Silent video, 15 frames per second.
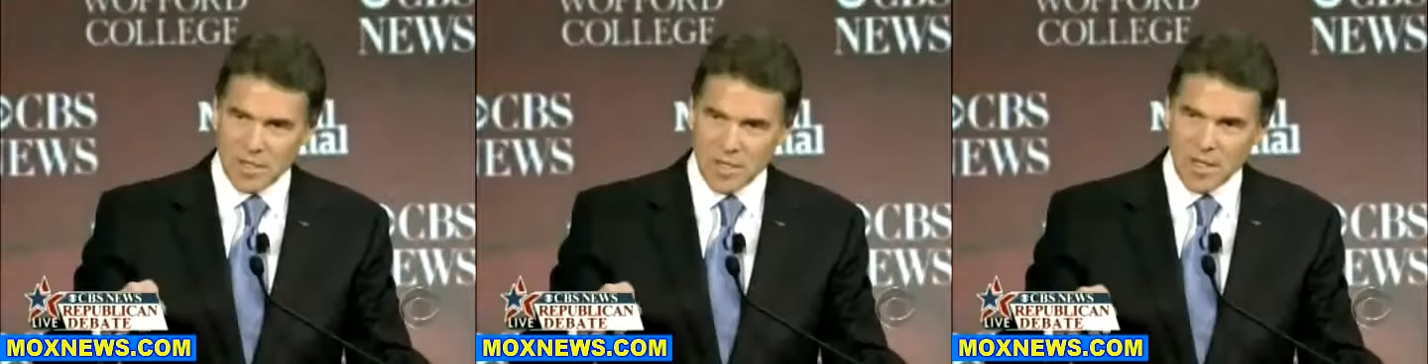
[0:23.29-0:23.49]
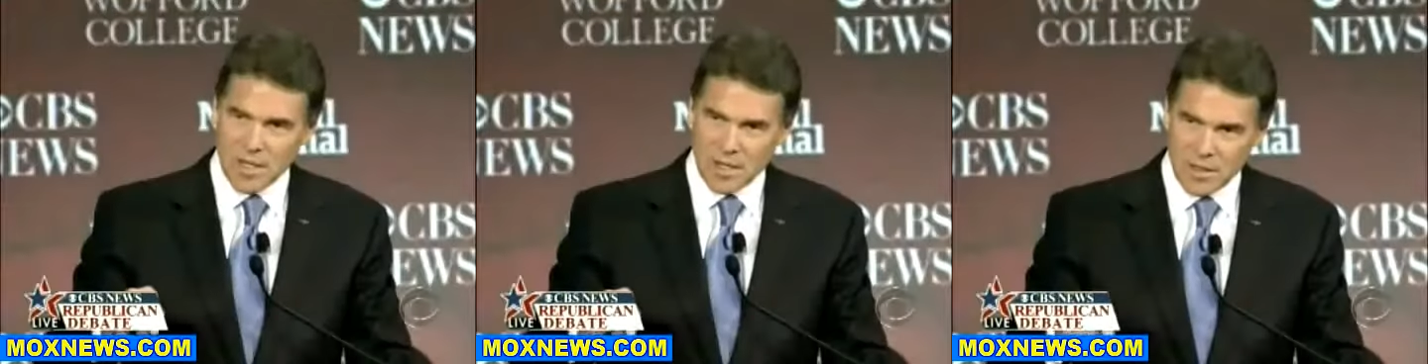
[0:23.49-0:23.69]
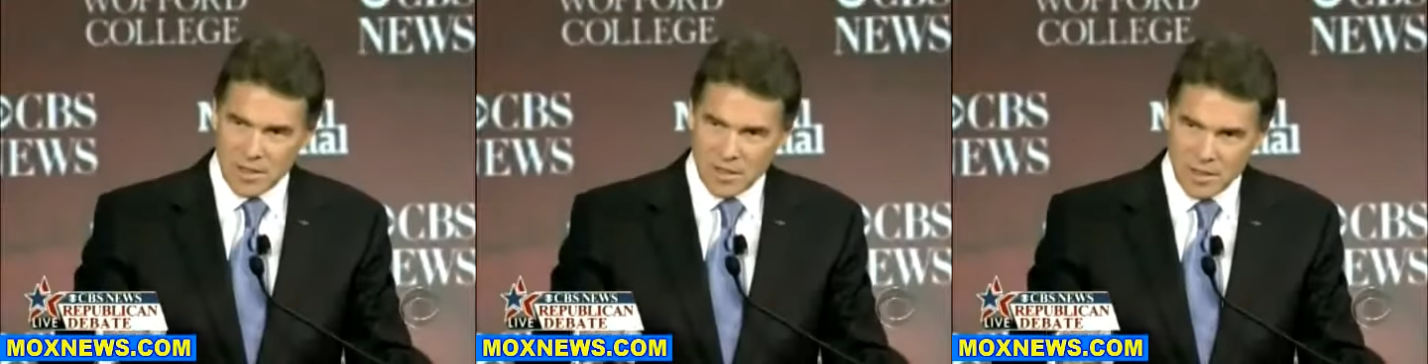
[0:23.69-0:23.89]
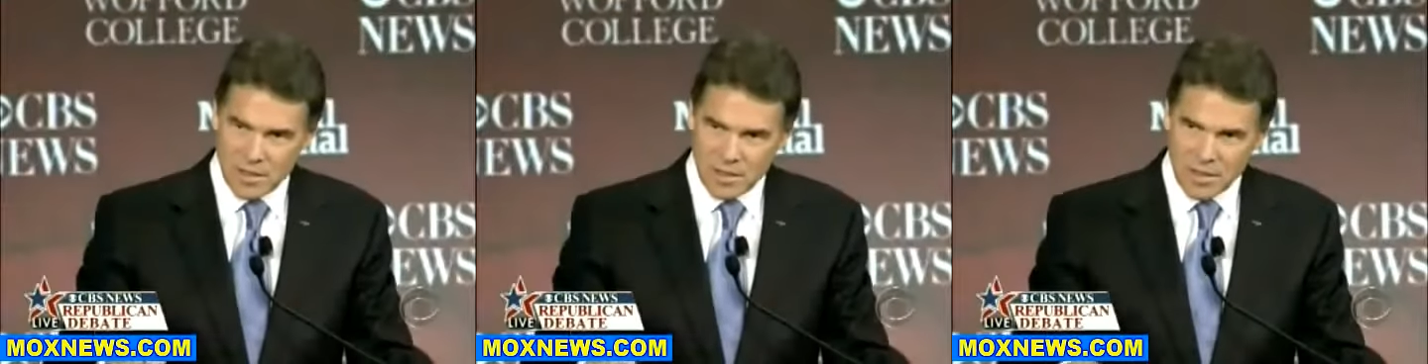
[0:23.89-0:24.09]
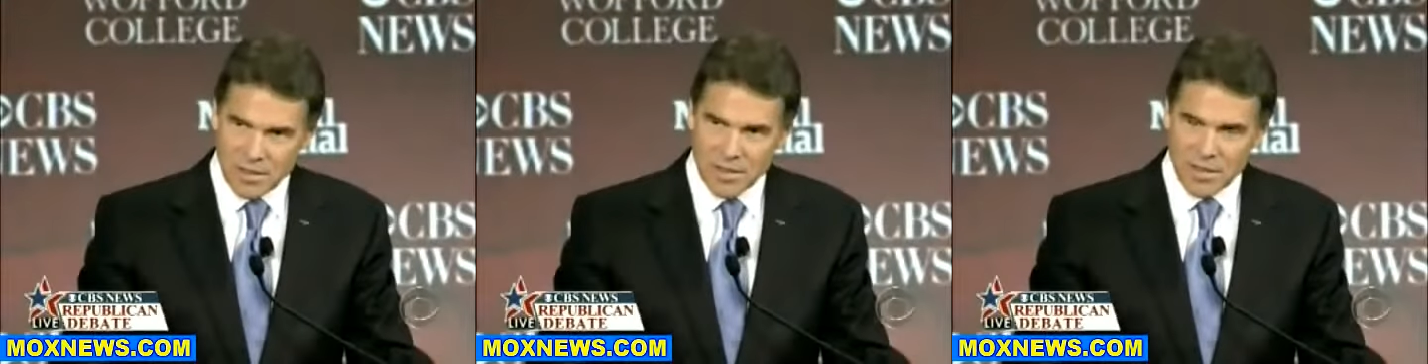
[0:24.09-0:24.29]
that
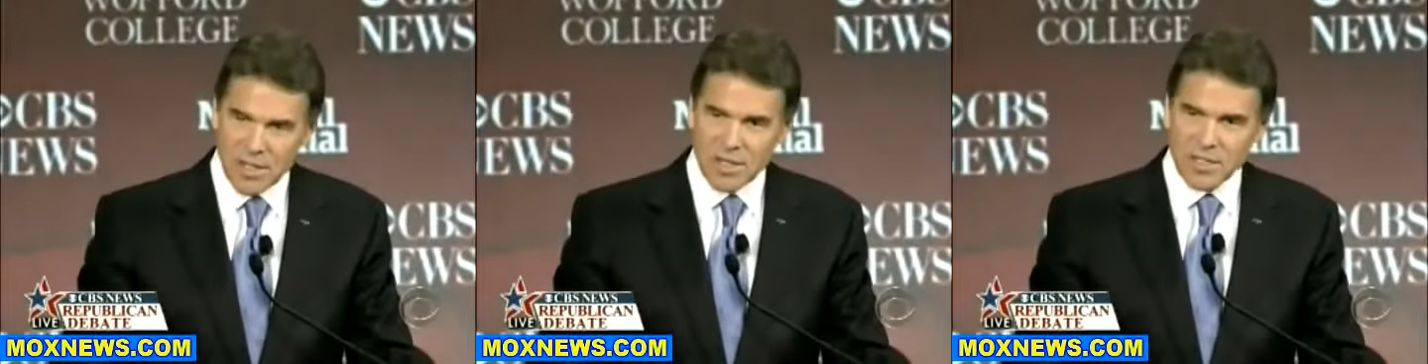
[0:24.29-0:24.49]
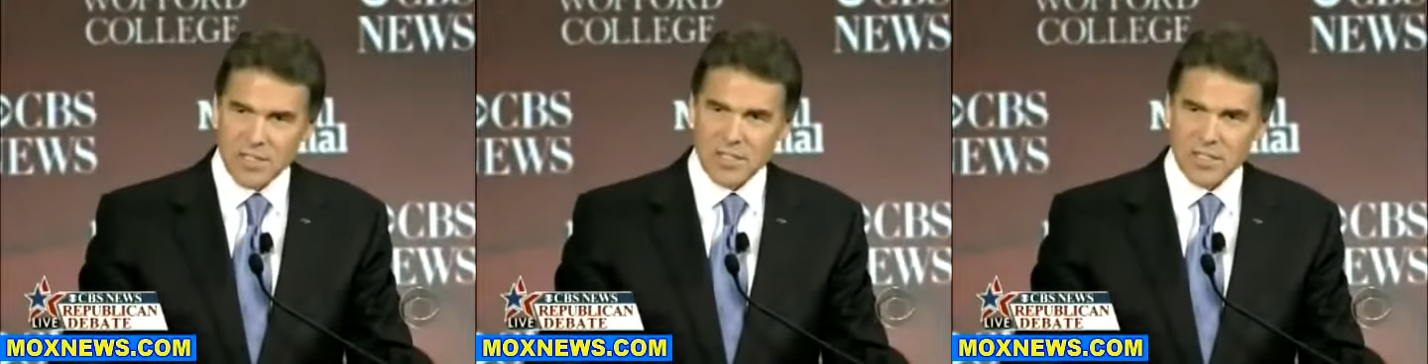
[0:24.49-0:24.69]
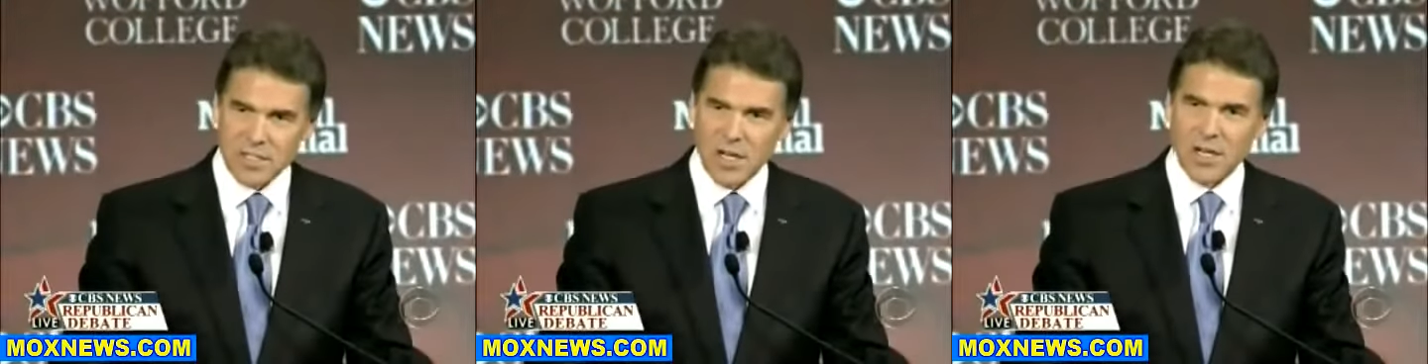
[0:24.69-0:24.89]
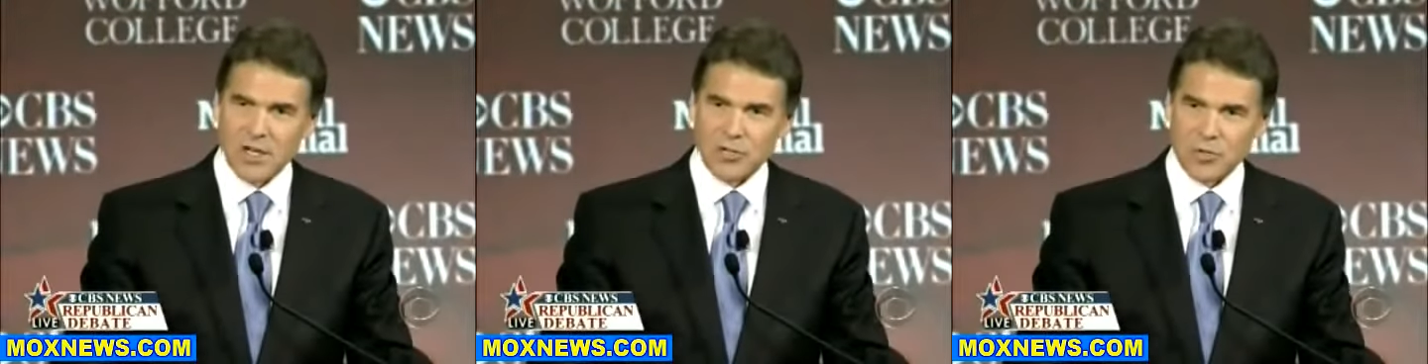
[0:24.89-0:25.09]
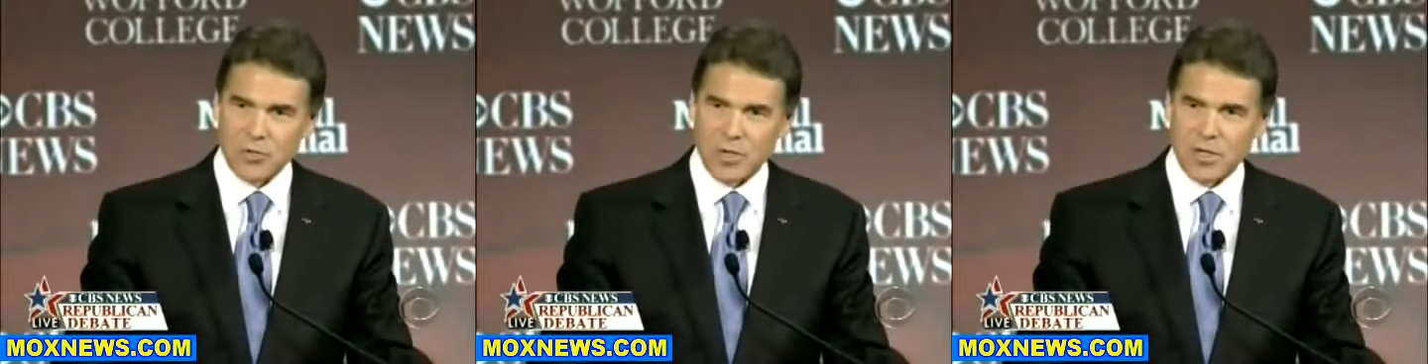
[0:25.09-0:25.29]
this
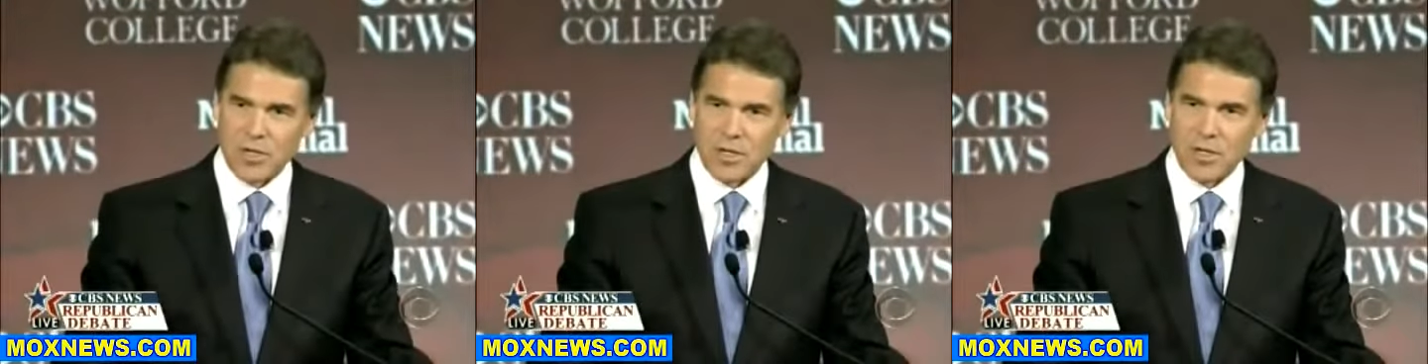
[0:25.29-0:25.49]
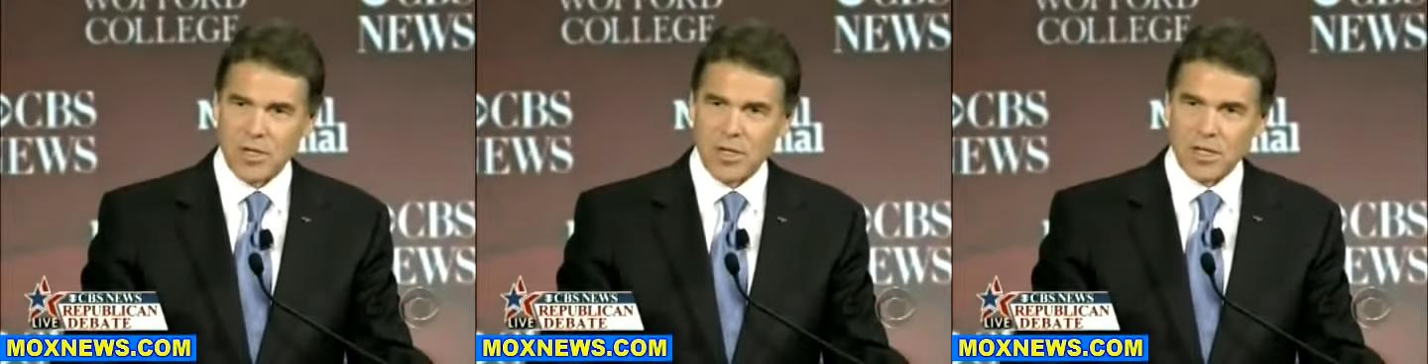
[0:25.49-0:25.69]
country